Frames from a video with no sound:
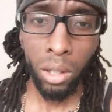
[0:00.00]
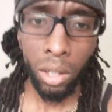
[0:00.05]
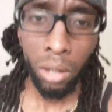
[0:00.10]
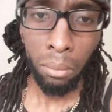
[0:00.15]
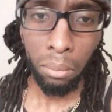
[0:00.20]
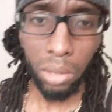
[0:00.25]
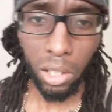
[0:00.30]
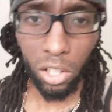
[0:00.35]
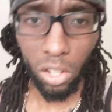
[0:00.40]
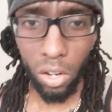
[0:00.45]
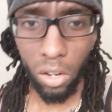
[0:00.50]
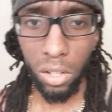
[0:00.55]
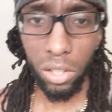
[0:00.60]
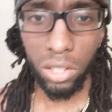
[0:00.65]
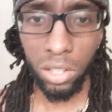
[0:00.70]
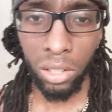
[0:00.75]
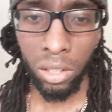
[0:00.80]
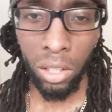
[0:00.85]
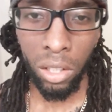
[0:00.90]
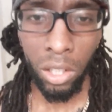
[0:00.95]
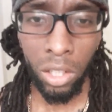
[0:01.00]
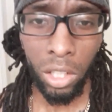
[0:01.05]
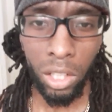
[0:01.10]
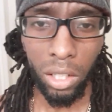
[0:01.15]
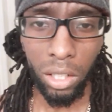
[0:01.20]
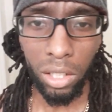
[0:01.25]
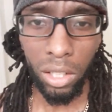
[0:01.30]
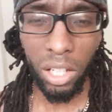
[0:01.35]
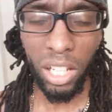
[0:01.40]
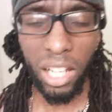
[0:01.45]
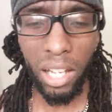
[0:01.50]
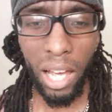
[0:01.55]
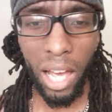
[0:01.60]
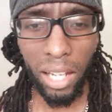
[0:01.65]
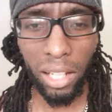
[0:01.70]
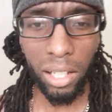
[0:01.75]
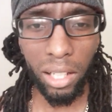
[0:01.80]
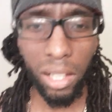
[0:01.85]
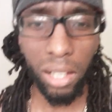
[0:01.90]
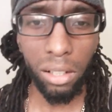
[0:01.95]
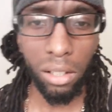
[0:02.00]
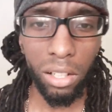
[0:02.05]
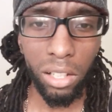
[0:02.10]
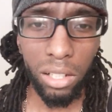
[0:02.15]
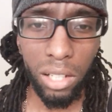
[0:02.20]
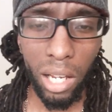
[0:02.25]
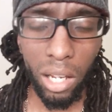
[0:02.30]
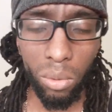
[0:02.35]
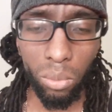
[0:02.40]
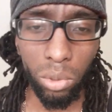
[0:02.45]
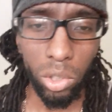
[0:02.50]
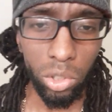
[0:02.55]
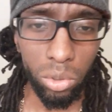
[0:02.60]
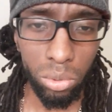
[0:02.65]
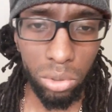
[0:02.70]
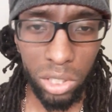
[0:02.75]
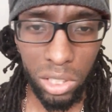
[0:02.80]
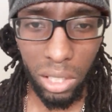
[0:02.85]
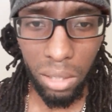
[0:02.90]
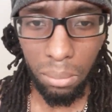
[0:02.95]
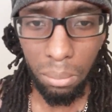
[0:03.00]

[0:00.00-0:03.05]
Because at the end of the day, when you see